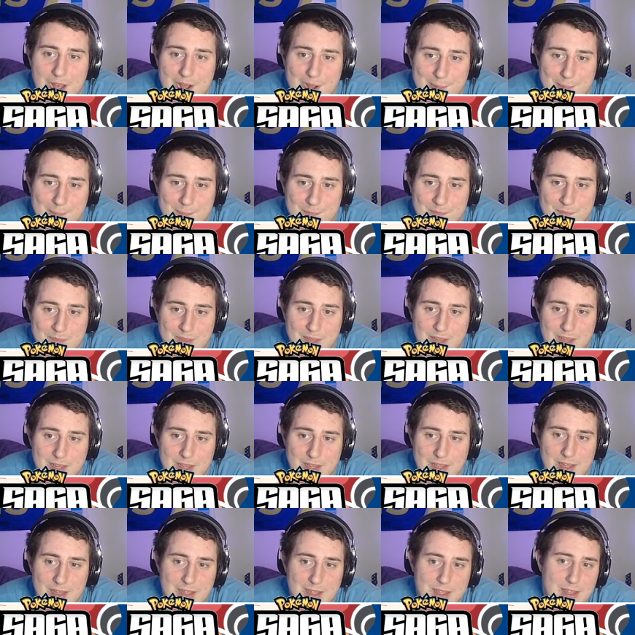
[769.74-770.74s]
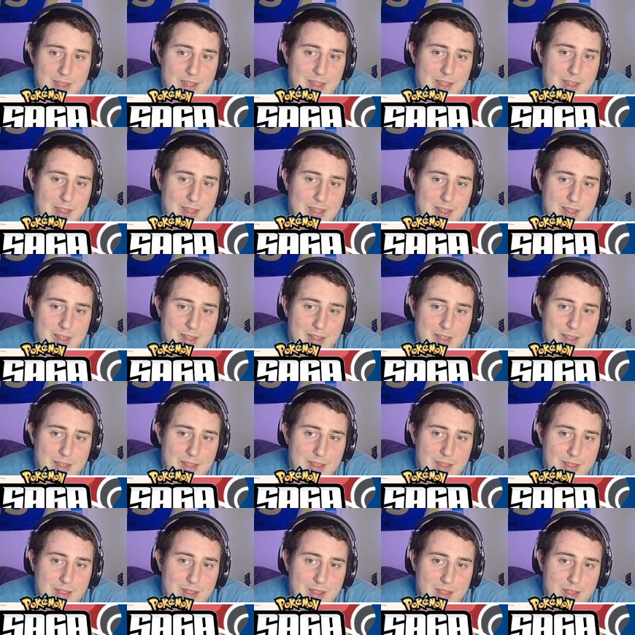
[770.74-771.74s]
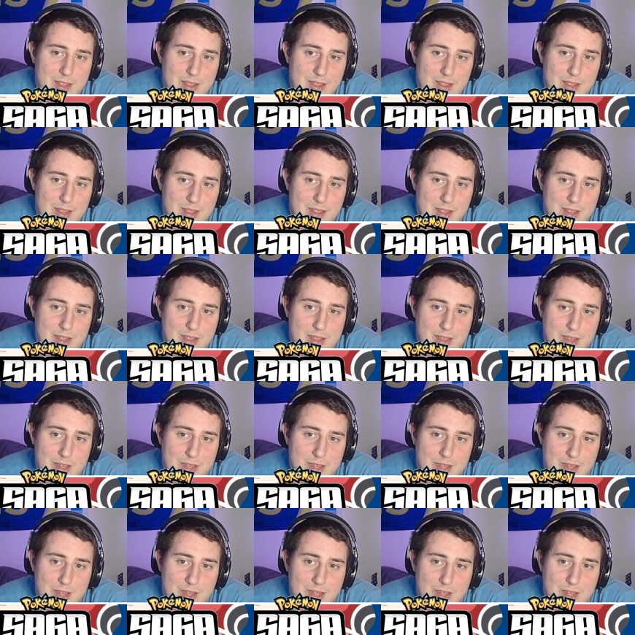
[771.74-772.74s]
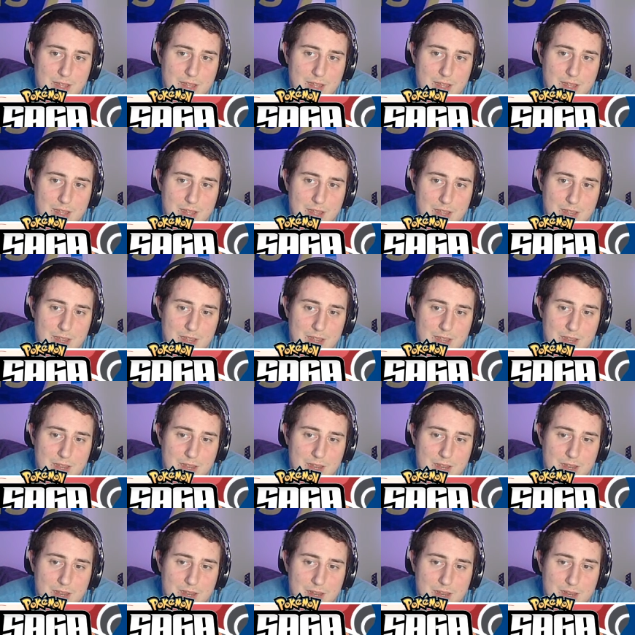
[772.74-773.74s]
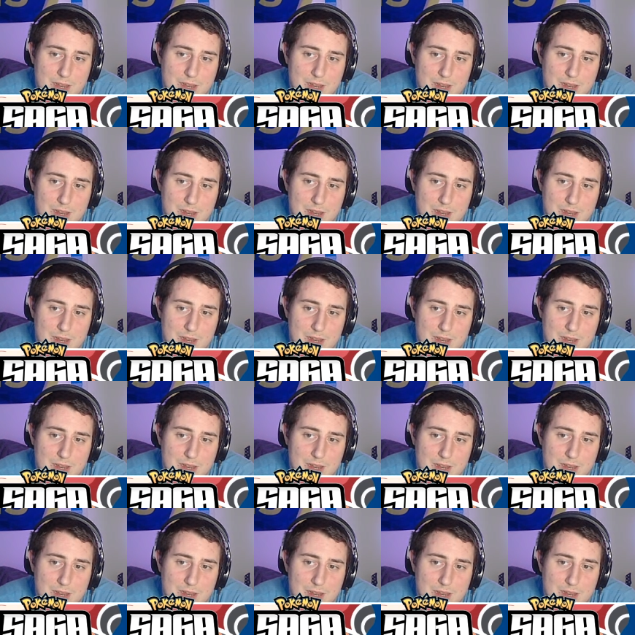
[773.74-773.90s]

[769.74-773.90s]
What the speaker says: (silence)